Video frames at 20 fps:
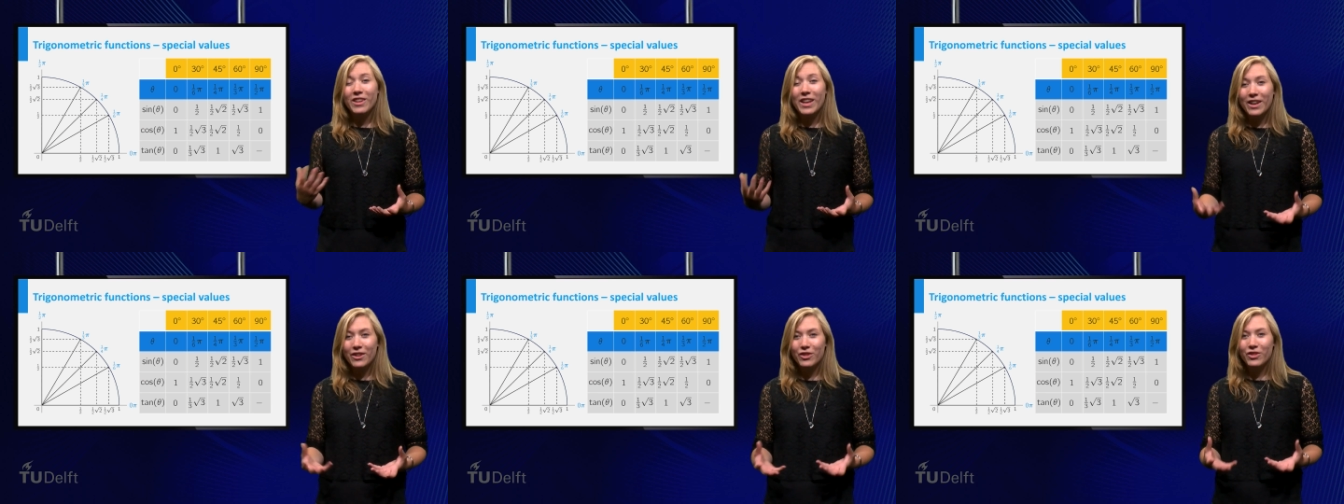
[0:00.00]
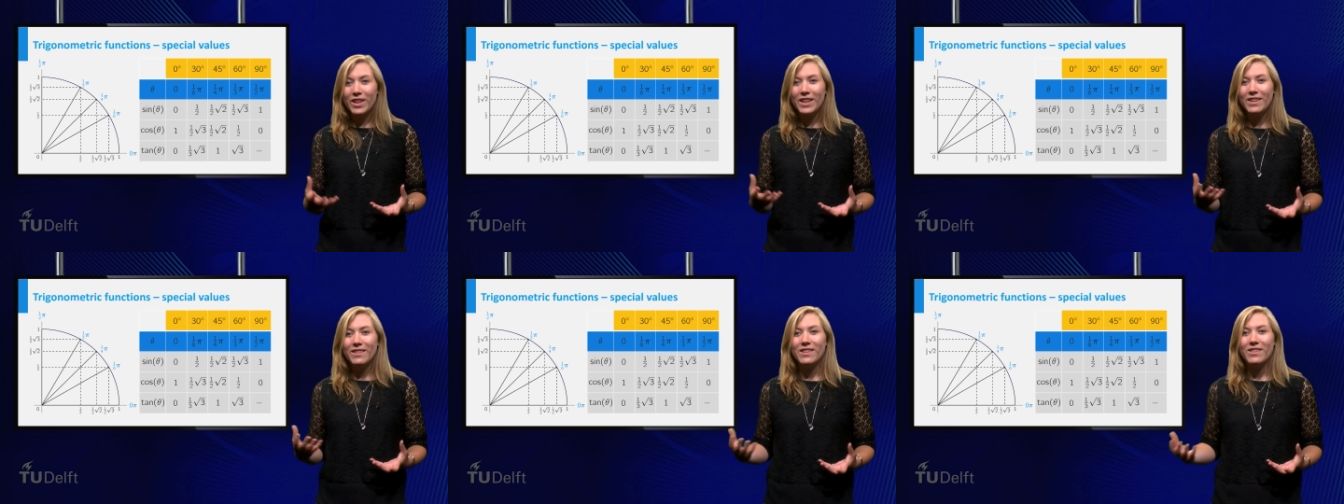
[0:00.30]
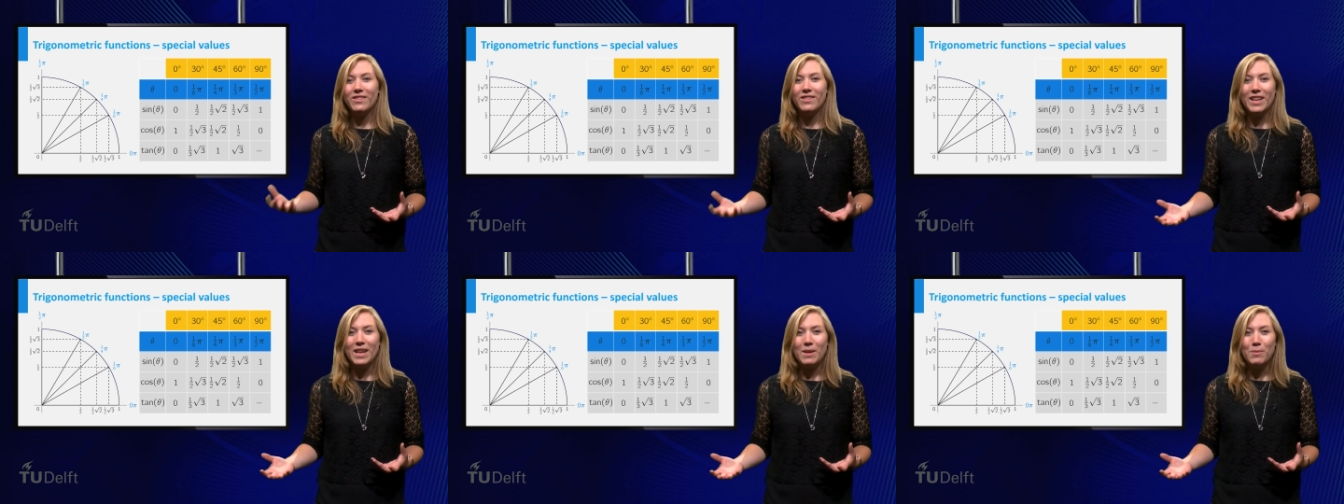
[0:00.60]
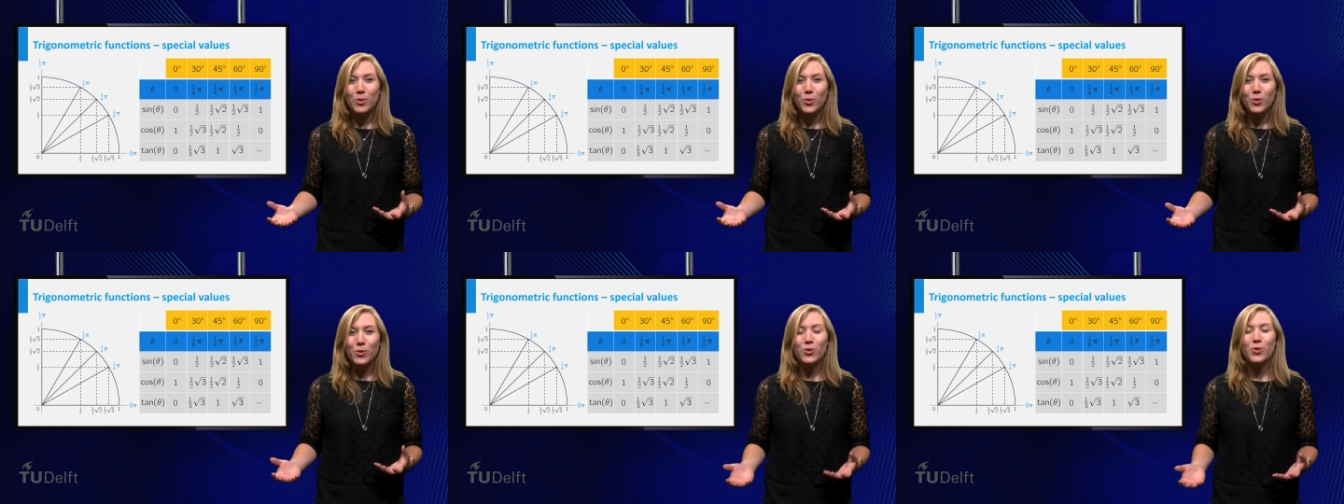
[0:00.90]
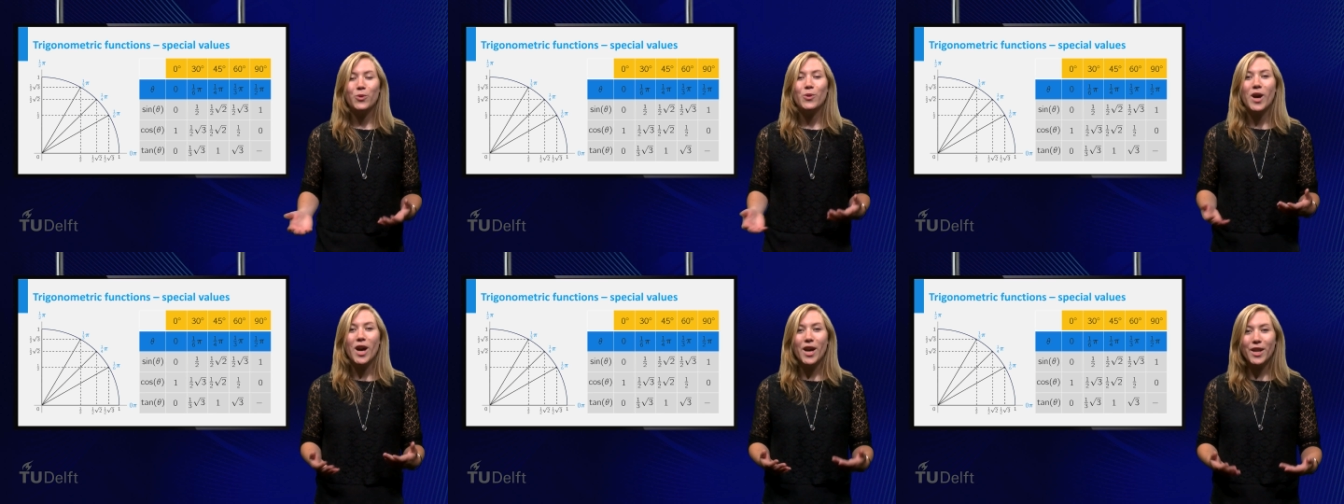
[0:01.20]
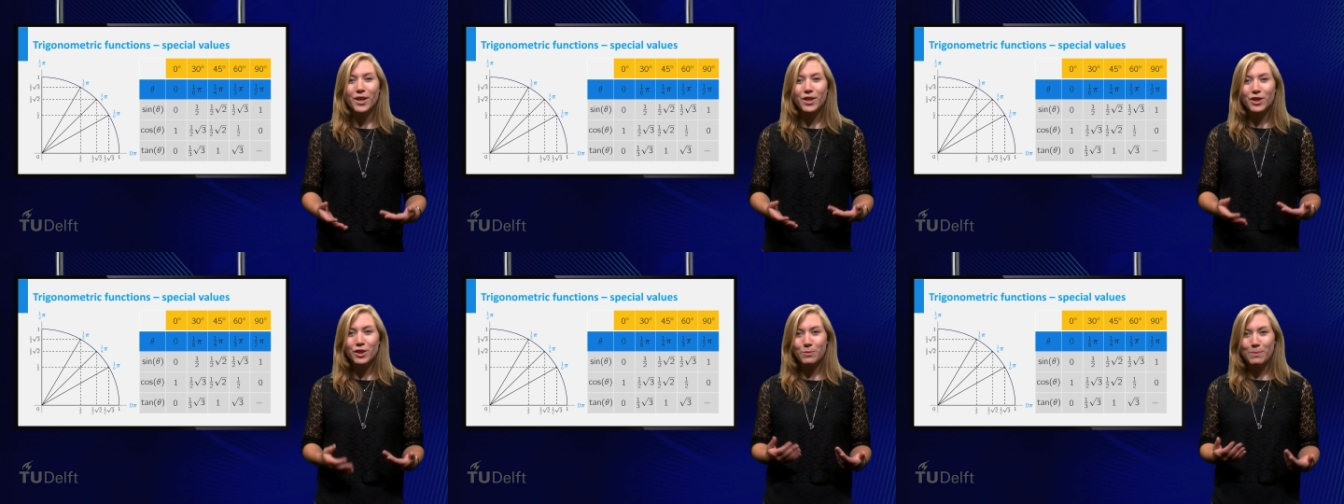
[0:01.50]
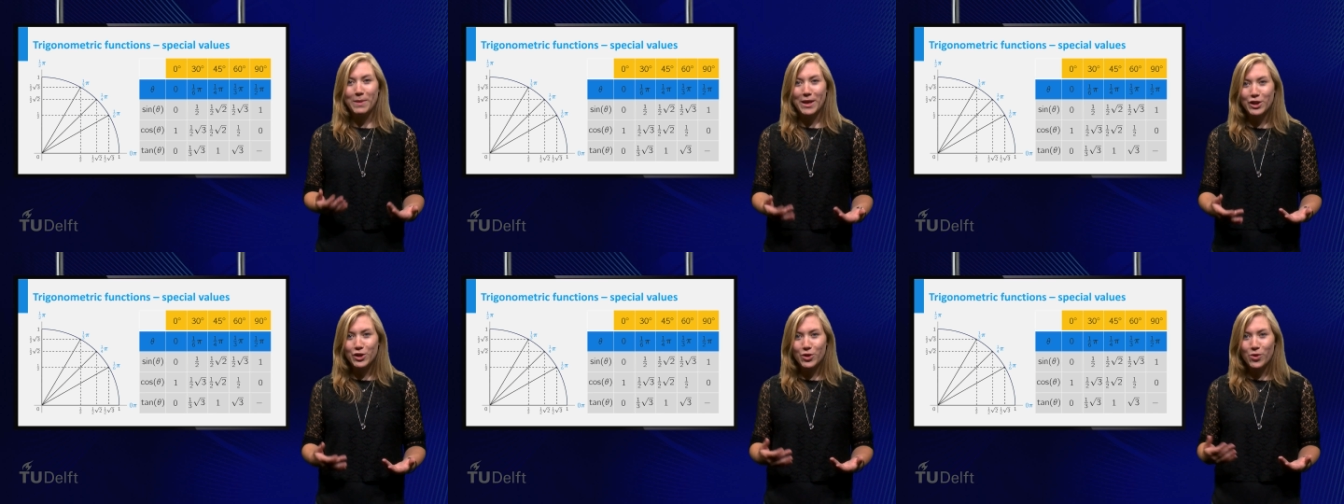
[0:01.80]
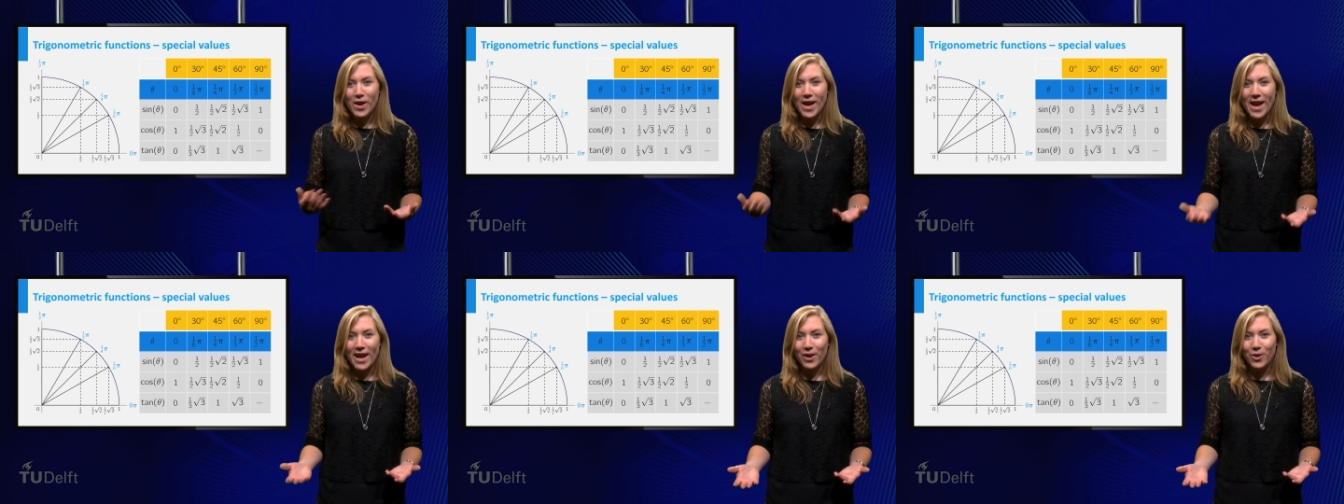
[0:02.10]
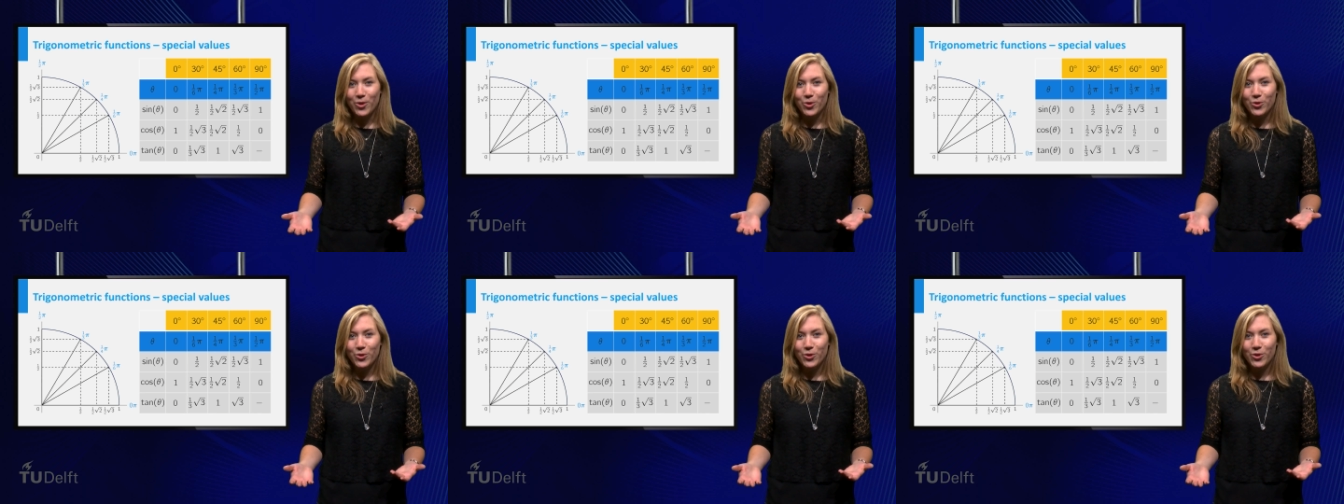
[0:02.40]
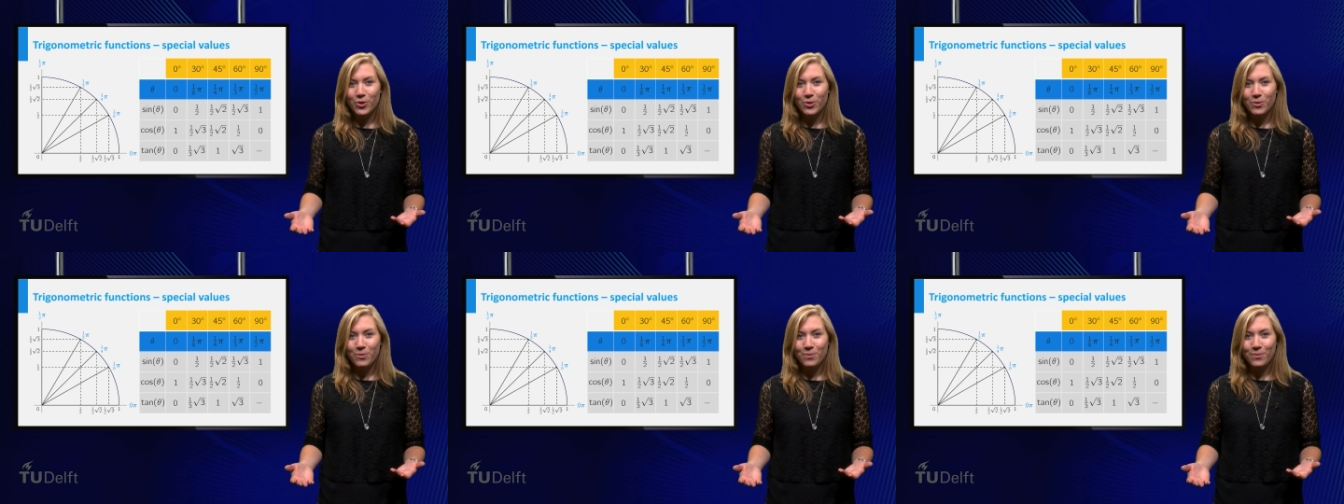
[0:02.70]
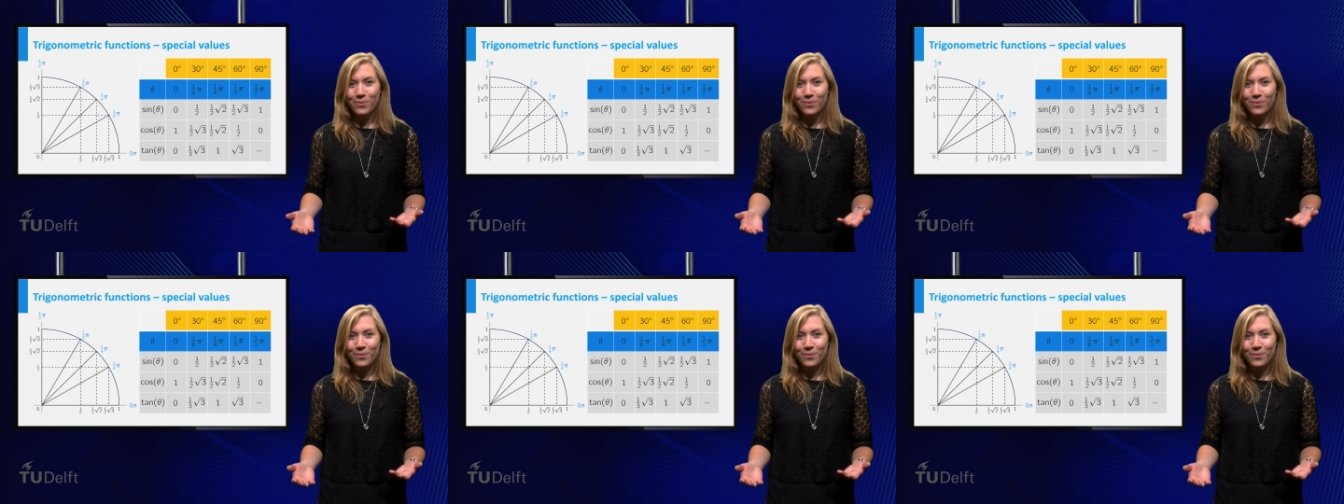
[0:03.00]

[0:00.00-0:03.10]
extend this table to other special angles.